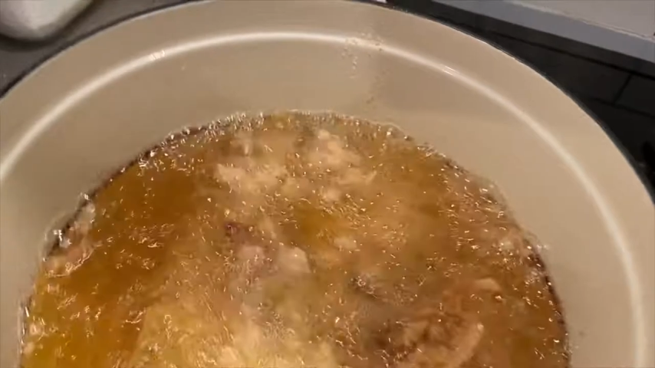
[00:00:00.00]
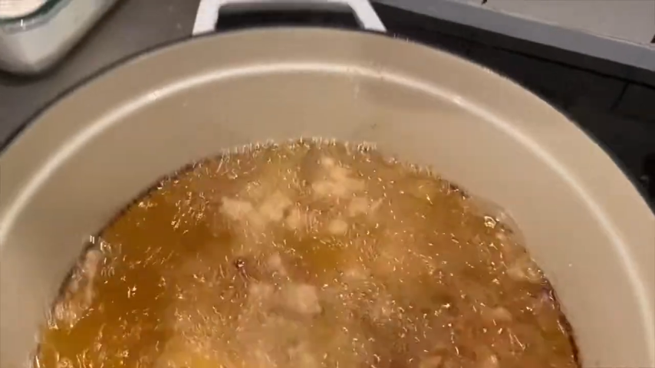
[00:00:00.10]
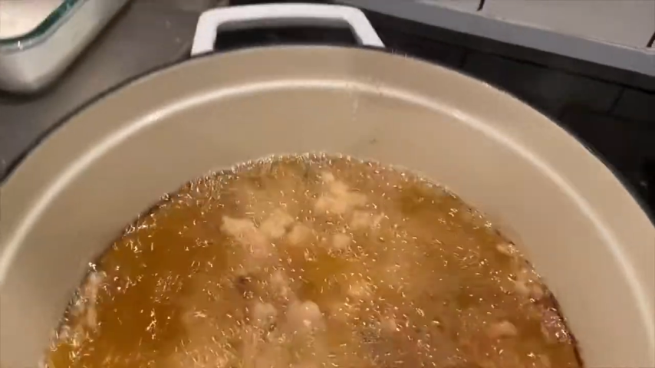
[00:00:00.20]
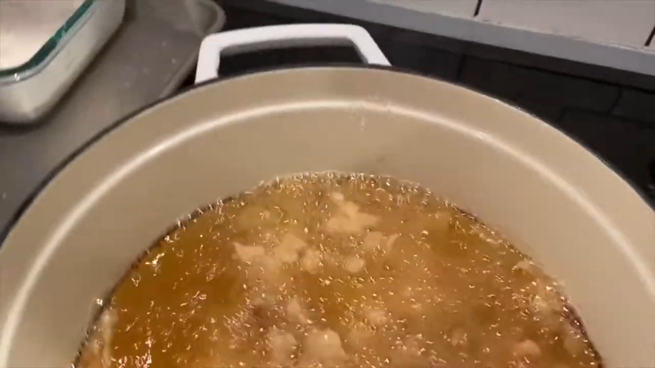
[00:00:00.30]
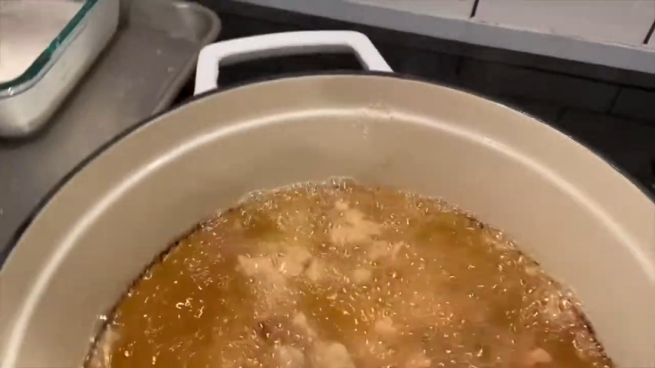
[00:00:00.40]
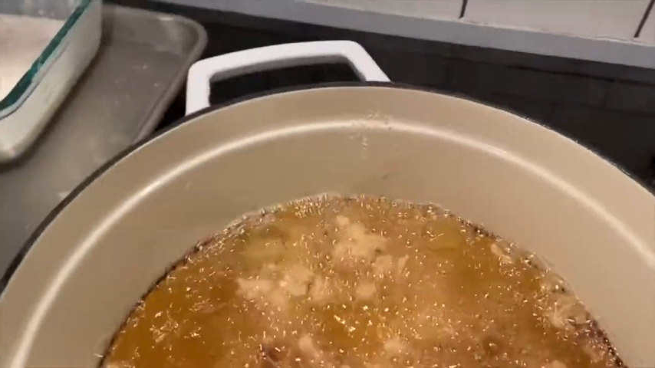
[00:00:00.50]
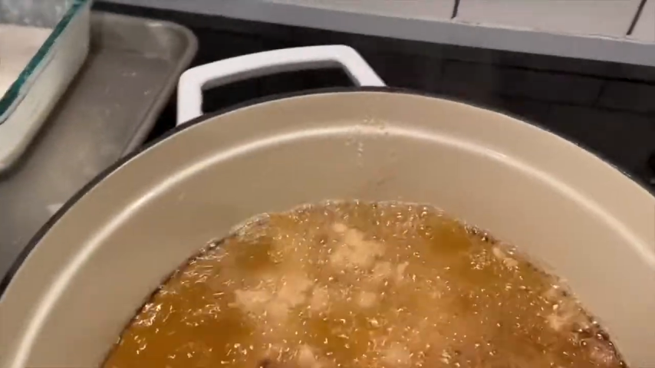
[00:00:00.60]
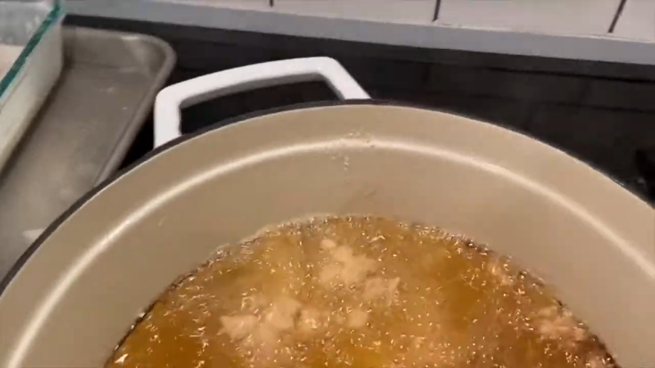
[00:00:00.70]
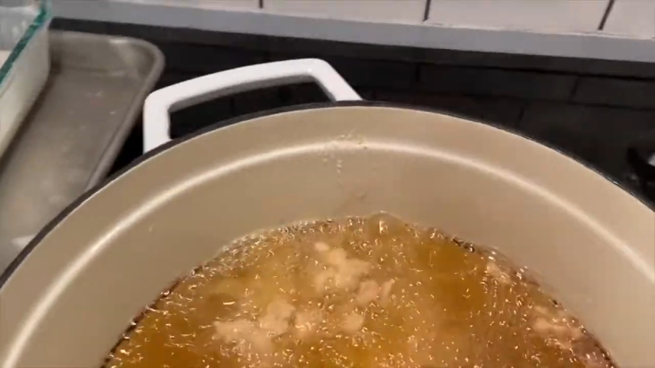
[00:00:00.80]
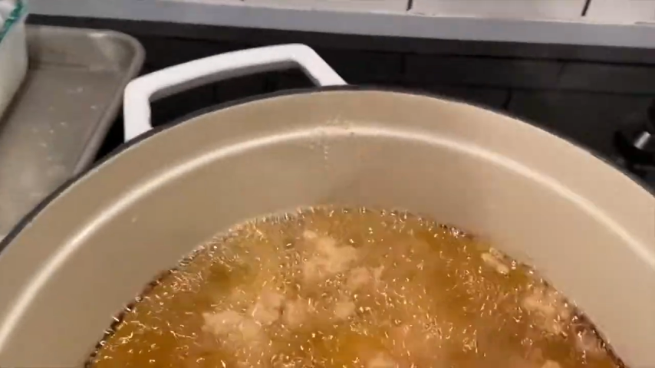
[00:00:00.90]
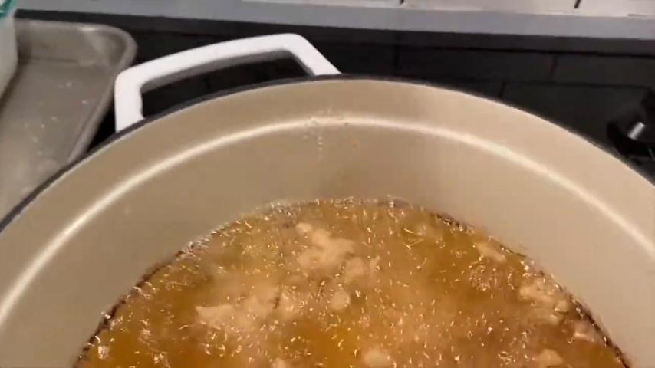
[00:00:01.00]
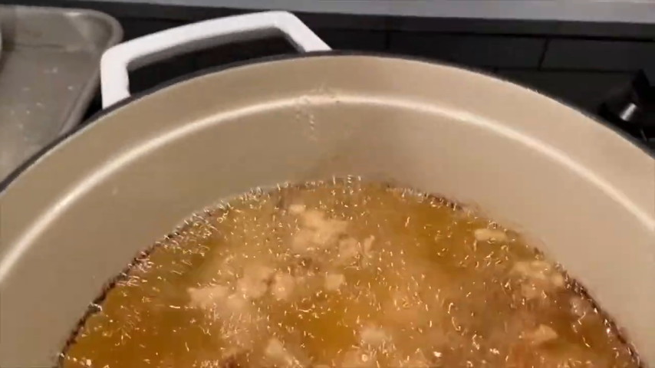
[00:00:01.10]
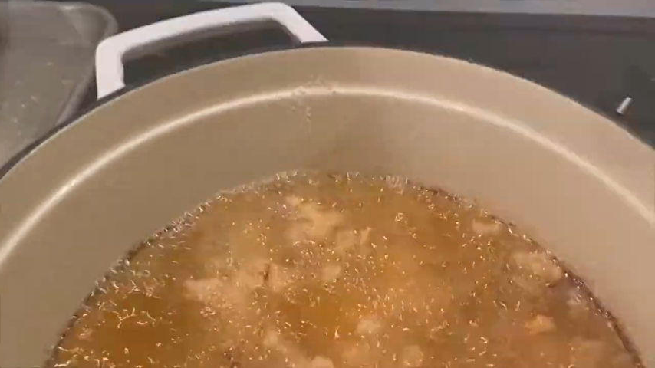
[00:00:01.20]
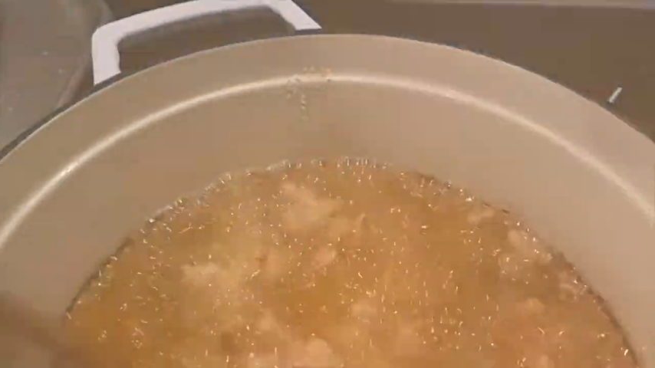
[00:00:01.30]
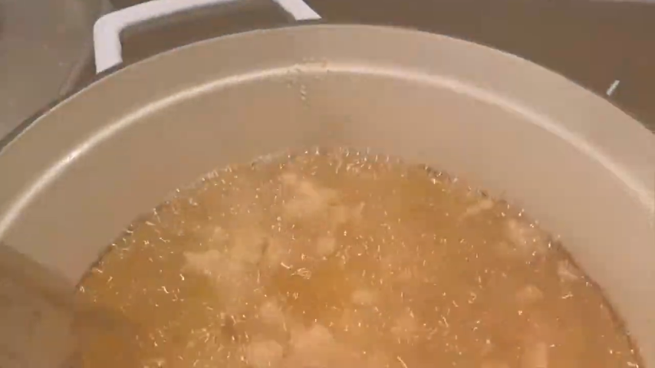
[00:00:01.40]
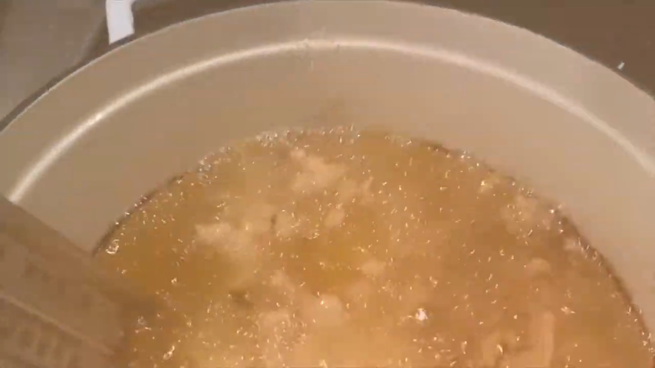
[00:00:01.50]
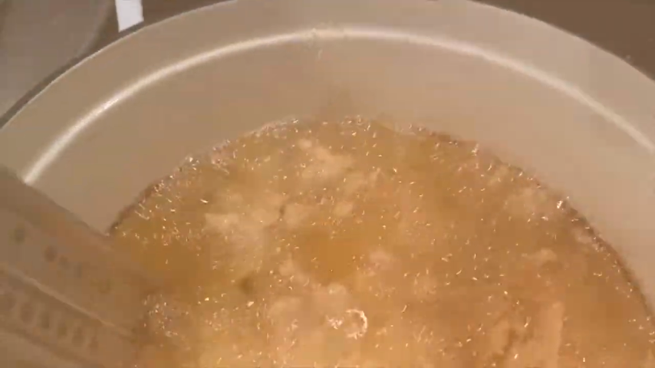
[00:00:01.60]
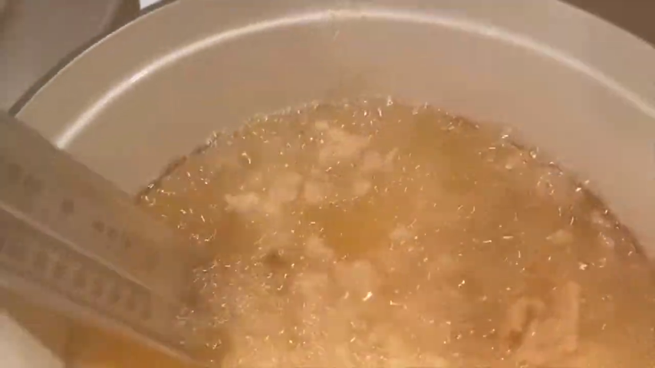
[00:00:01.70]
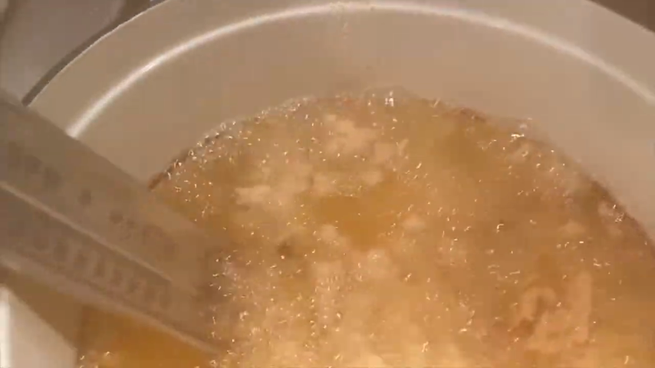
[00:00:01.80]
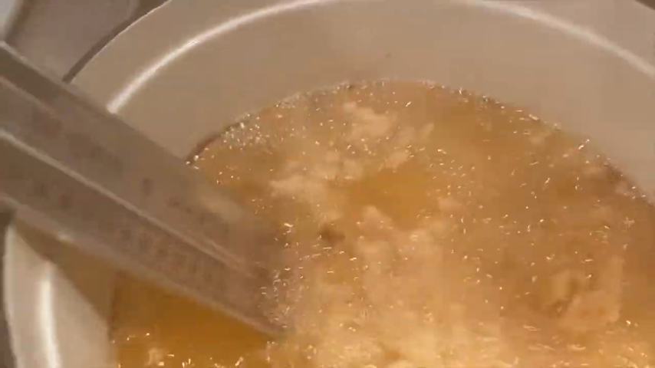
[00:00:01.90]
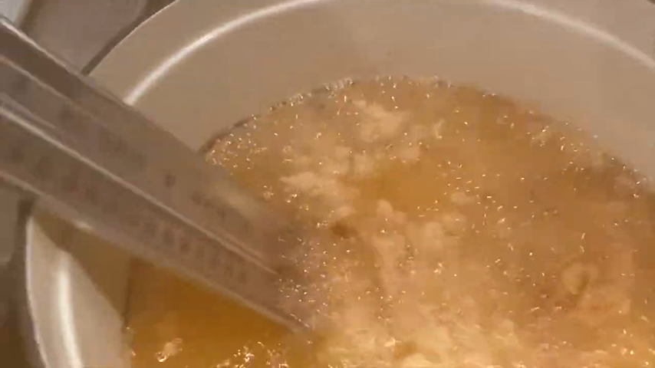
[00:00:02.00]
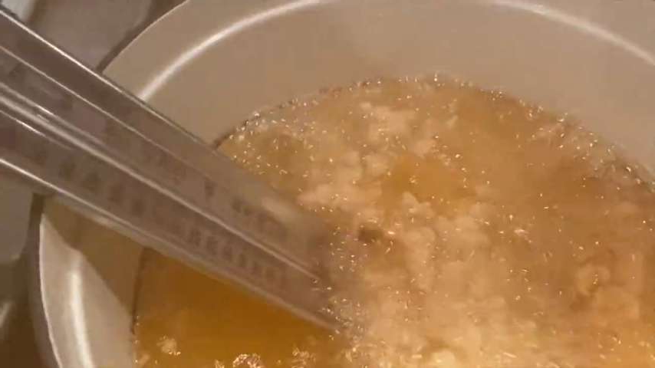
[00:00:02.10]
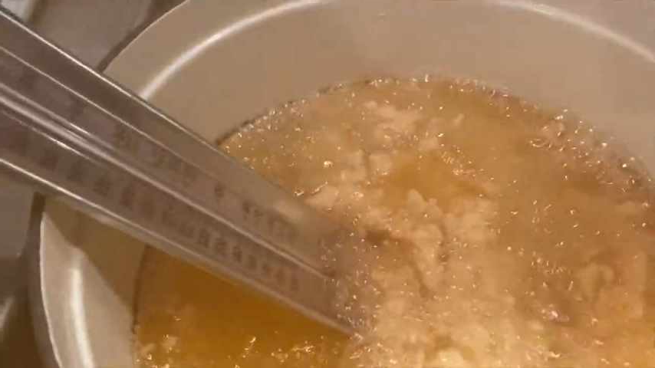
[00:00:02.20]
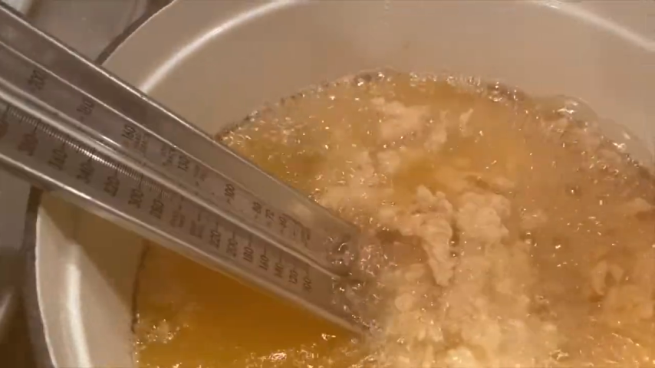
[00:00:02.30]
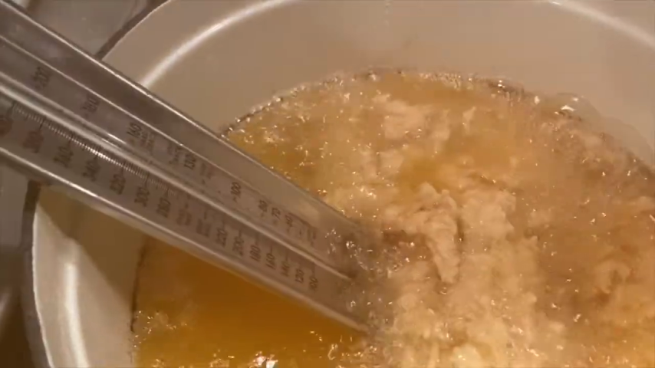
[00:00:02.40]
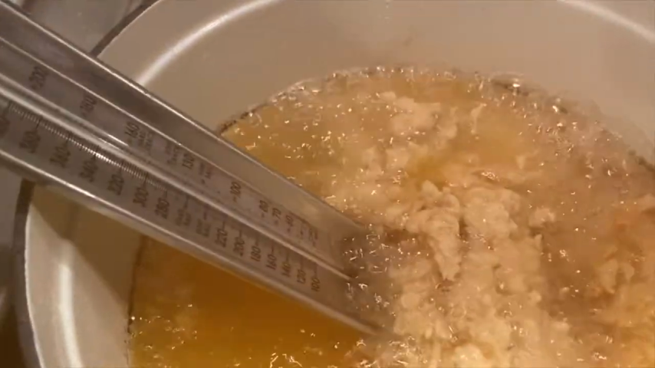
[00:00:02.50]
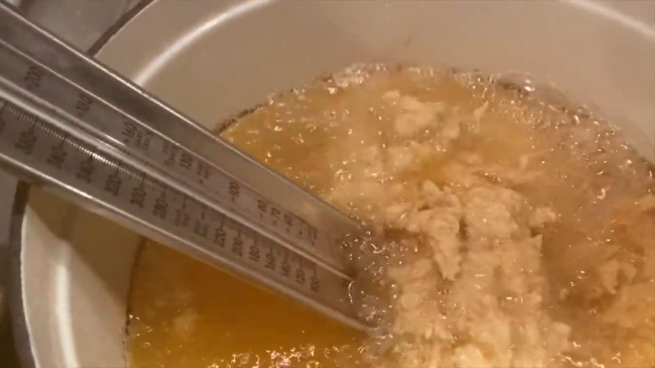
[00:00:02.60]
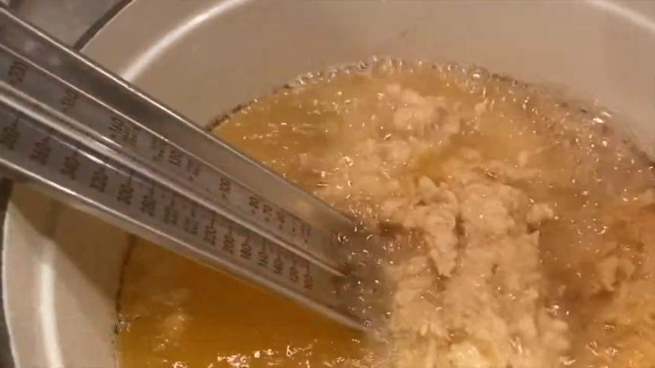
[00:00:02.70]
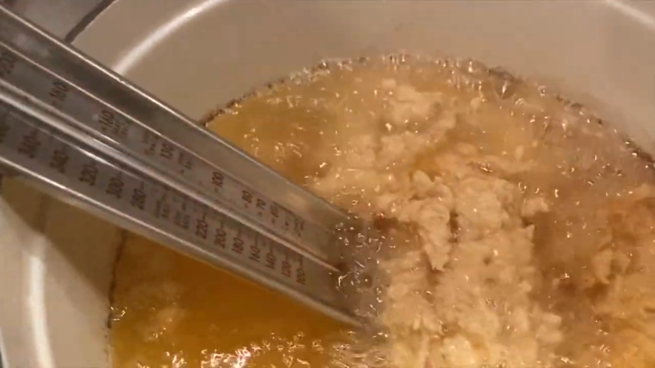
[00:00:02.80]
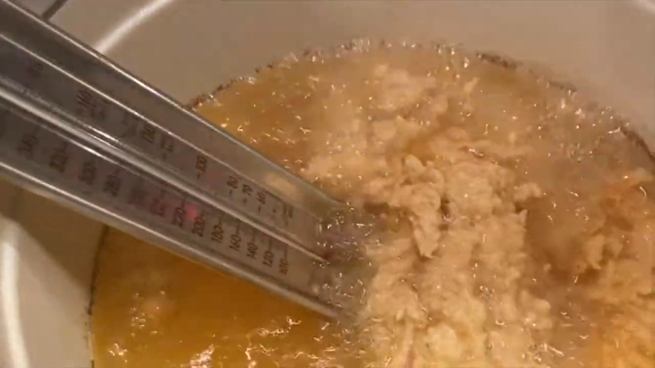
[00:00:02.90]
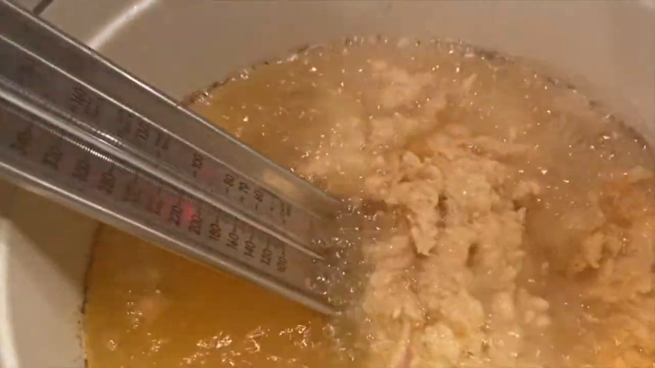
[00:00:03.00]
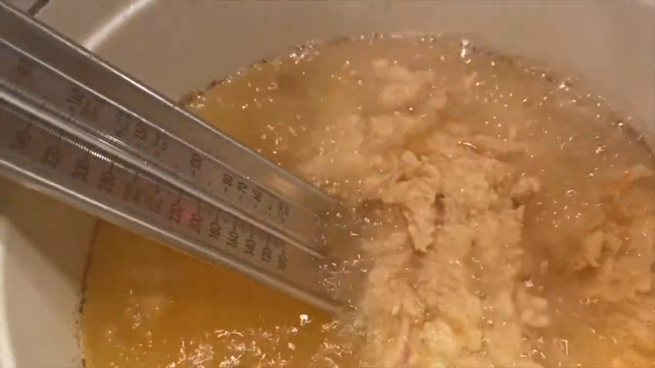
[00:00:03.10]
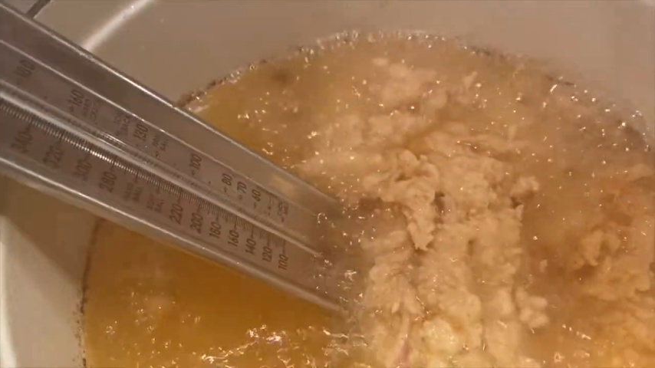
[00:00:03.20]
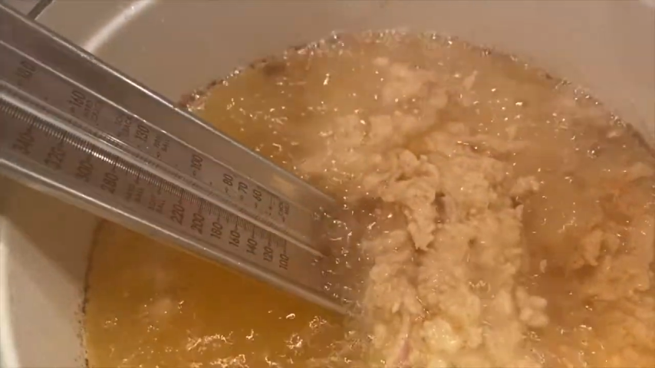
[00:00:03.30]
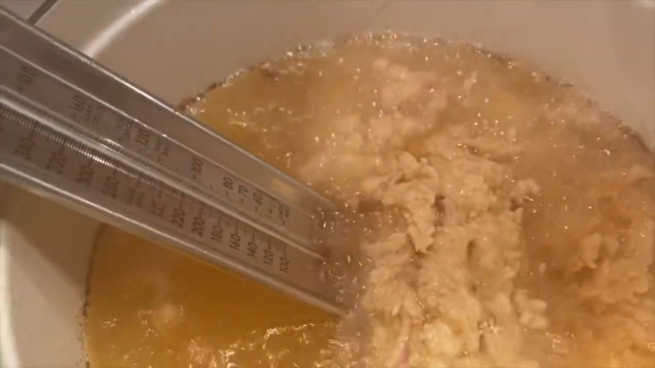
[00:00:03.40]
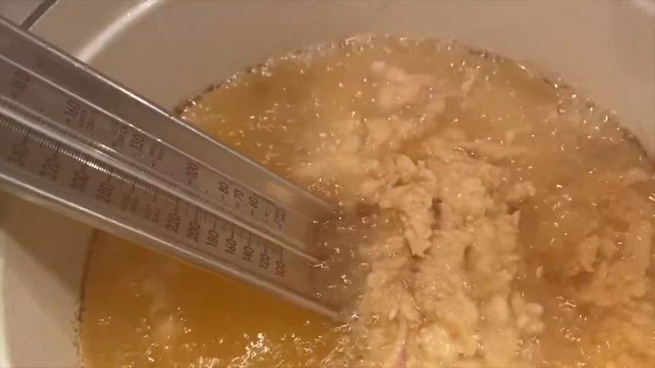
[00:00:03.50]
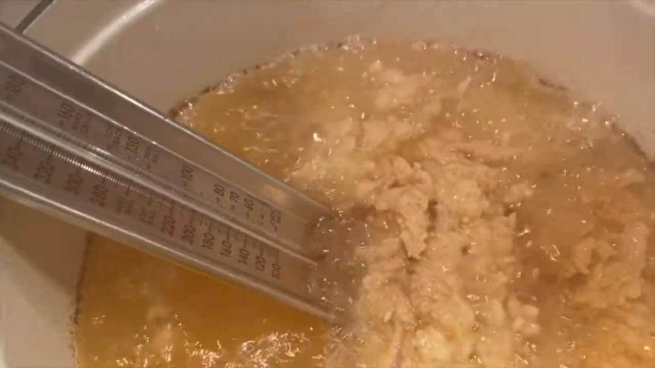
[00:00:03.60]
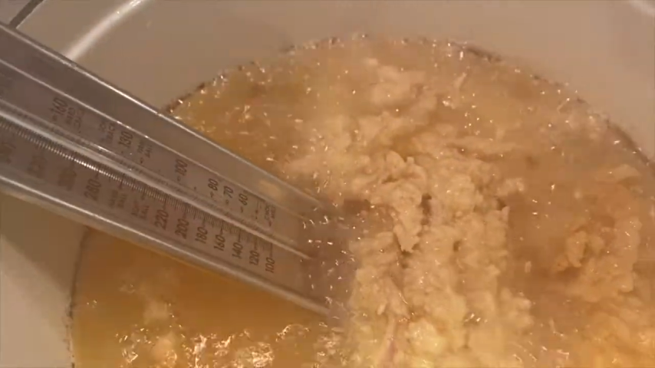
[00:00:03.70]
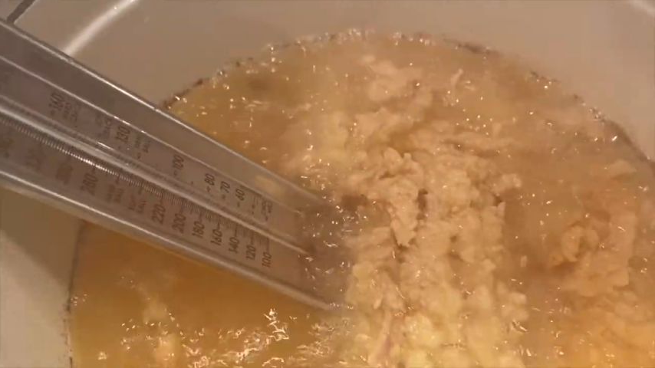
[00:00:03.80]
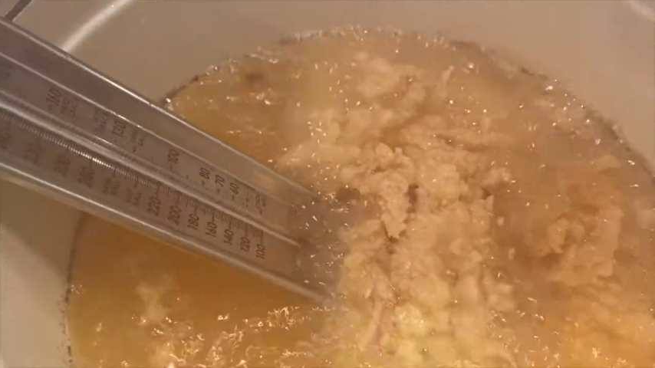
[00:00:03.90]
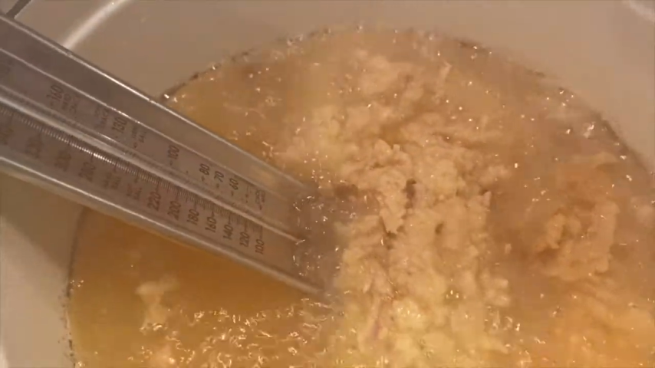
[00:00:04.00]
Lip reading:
No face is visible, so there are no lips to read.